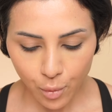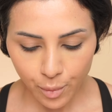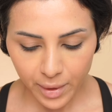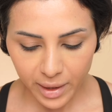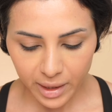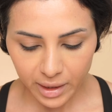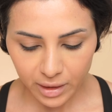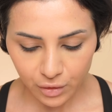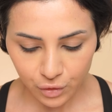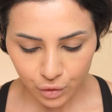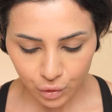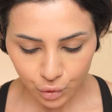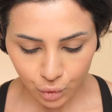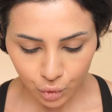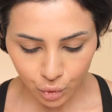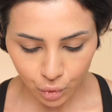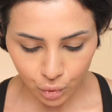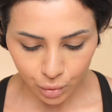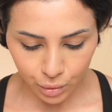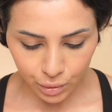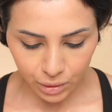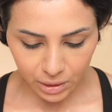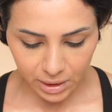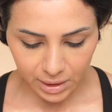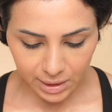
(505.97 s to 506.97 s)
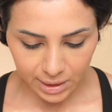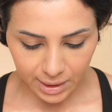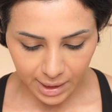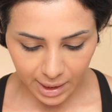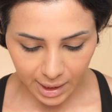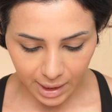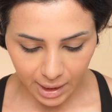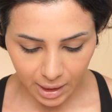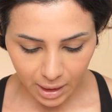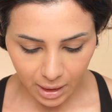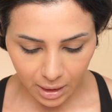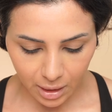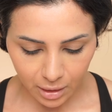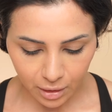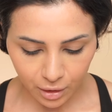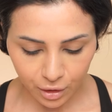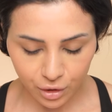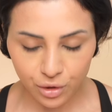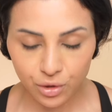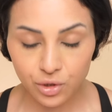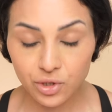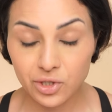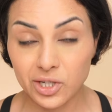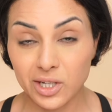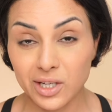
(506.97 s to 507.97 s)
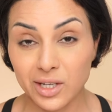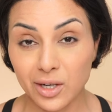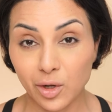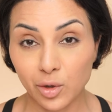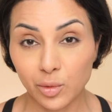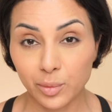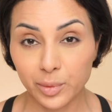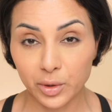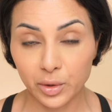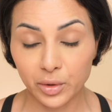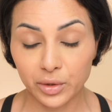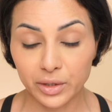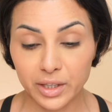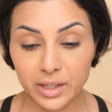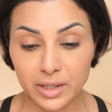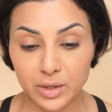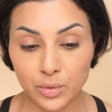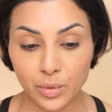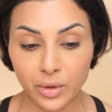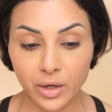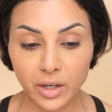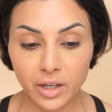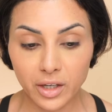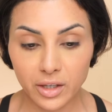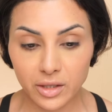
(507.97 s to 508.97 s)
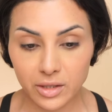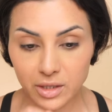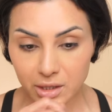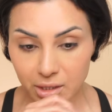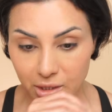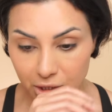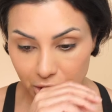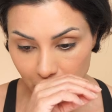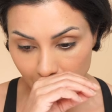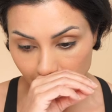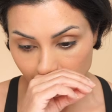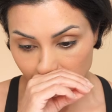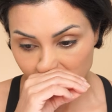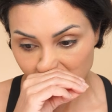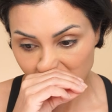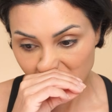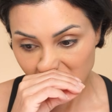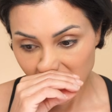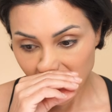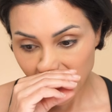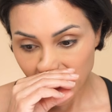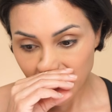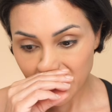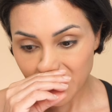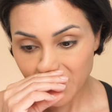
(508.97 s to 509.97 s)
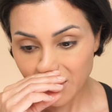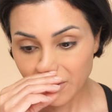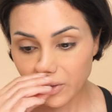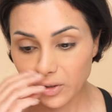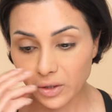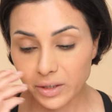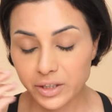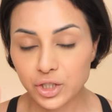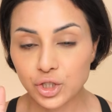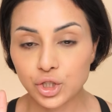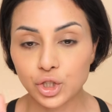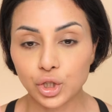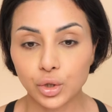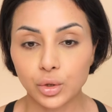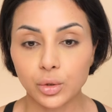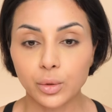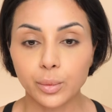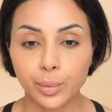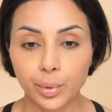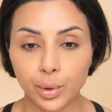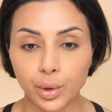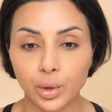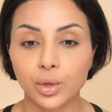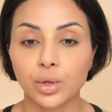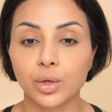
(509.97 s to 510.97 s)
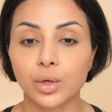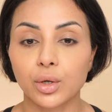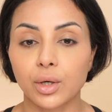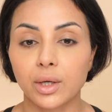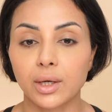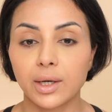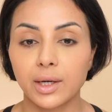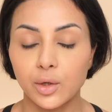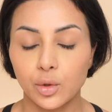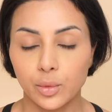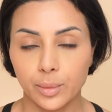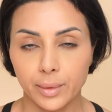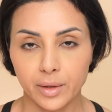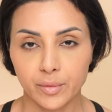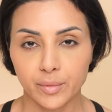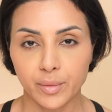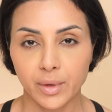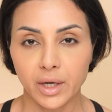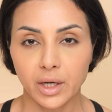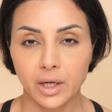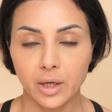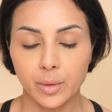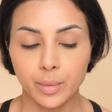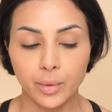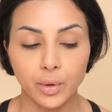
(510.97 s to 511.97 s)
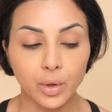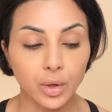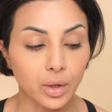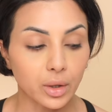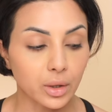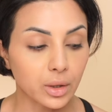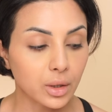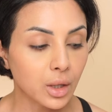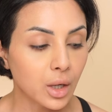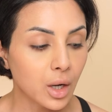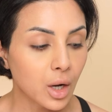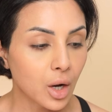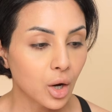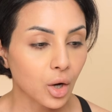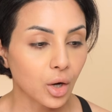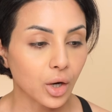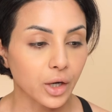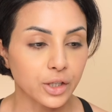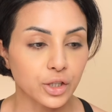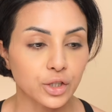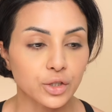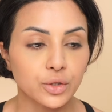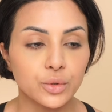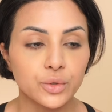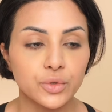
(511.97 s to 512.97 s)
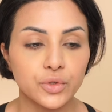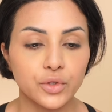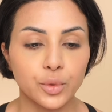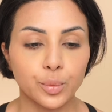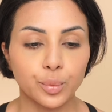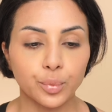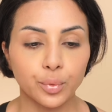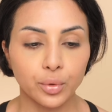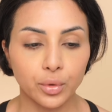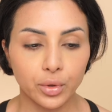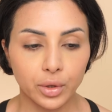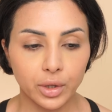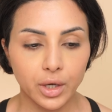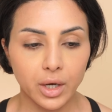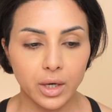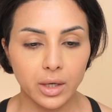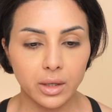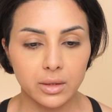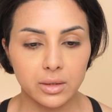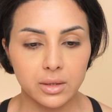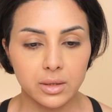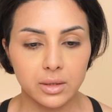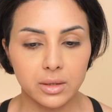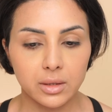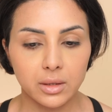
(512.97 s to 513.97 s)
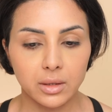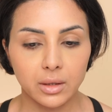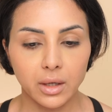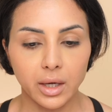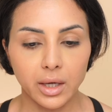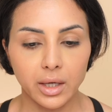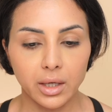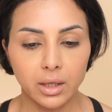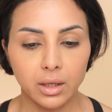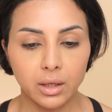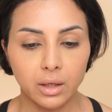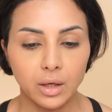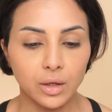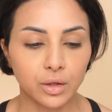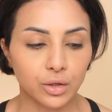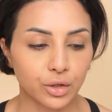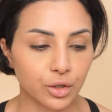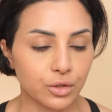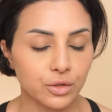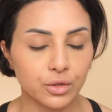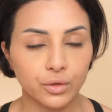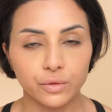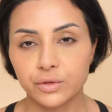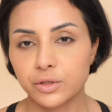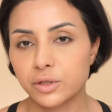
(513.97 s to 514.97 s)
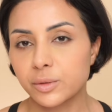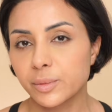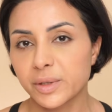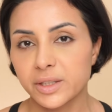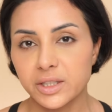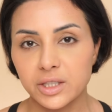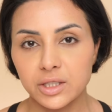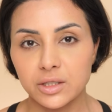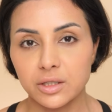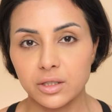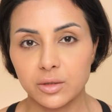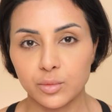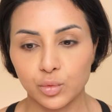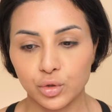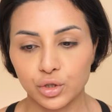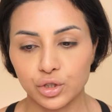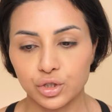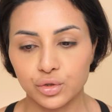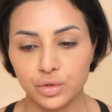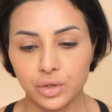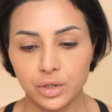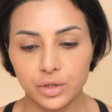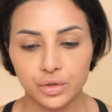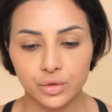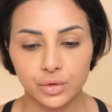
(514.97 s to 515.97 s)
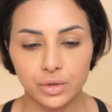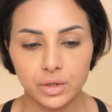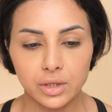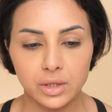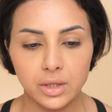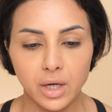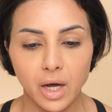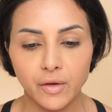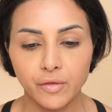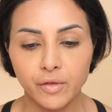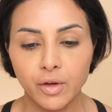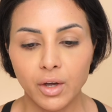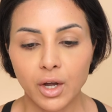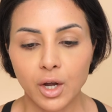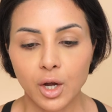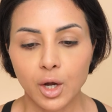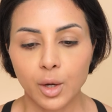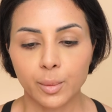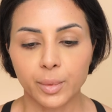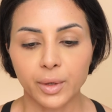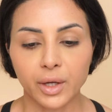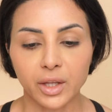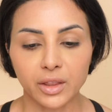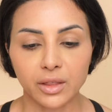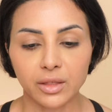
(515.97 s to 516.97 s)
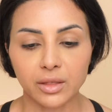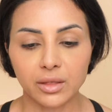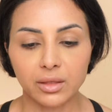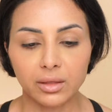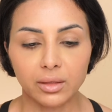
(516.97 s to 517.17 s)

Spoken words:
pencil today, and I'll be honest, when I go to the gym, if I do put a little bit of makeup on, I use the products, like I'll use obviously my tinted moisturizer and stuff, but